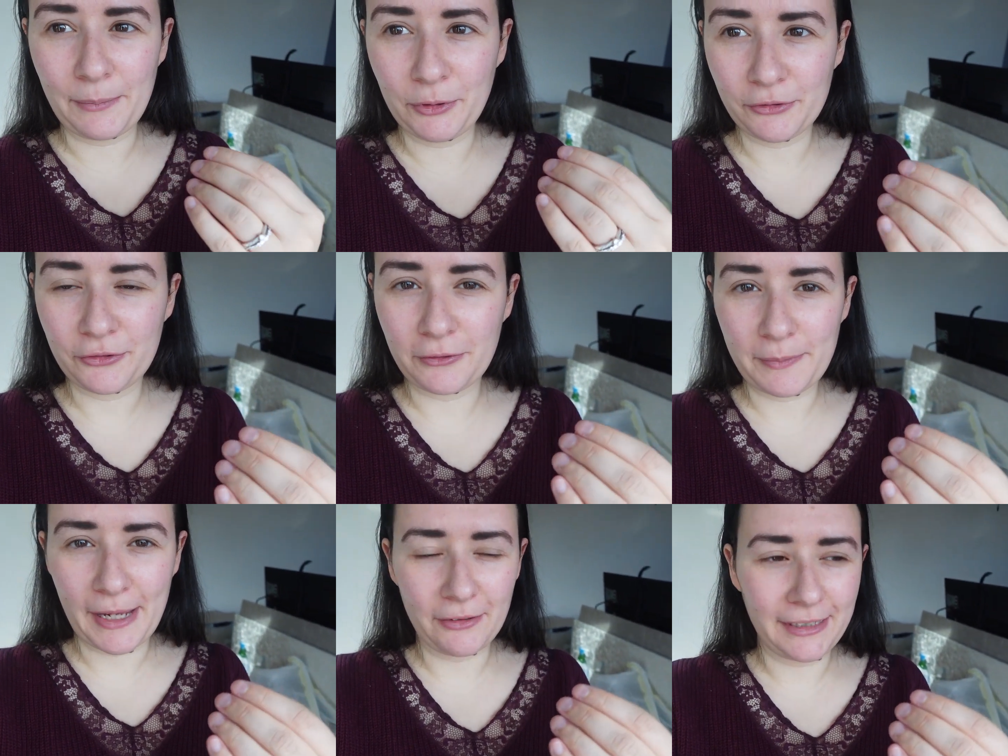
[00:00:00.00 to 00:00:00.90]
I'm not sure
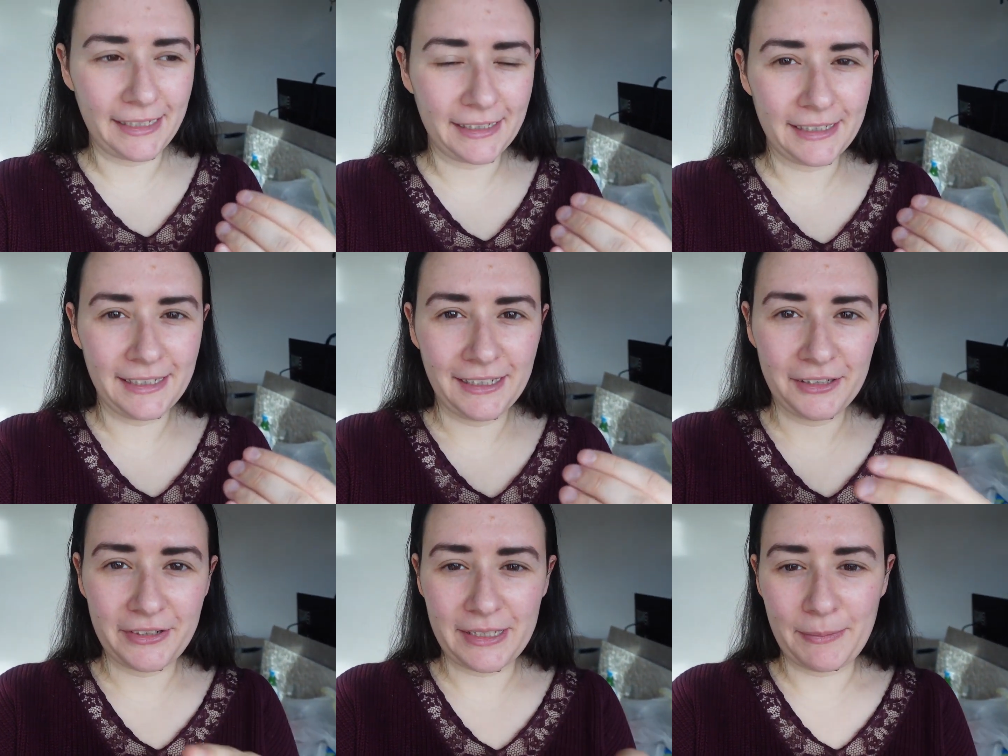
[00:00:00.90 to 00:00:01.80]
about. Like,
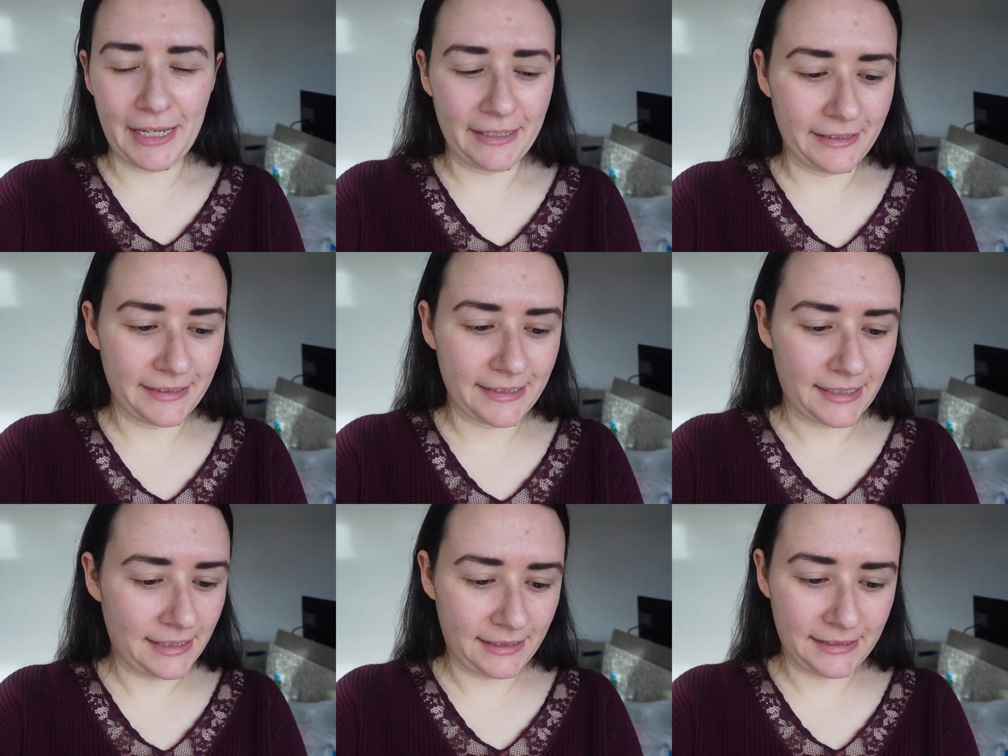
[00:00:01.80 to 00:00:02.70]
does it matter that the
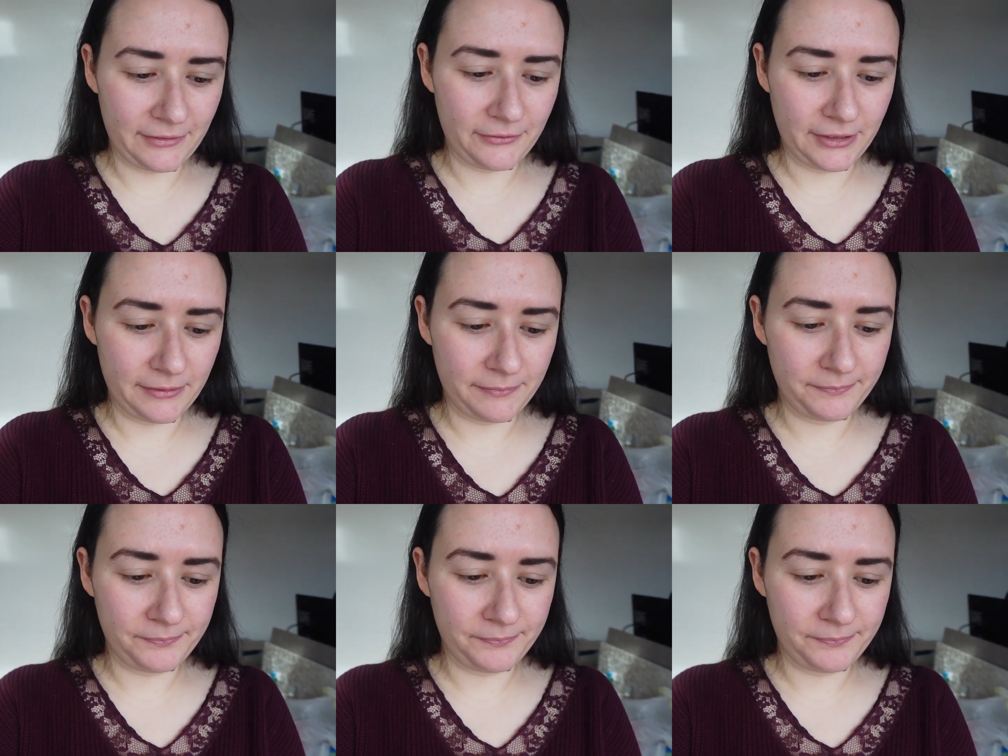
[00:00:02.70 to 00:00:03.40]
setting is different?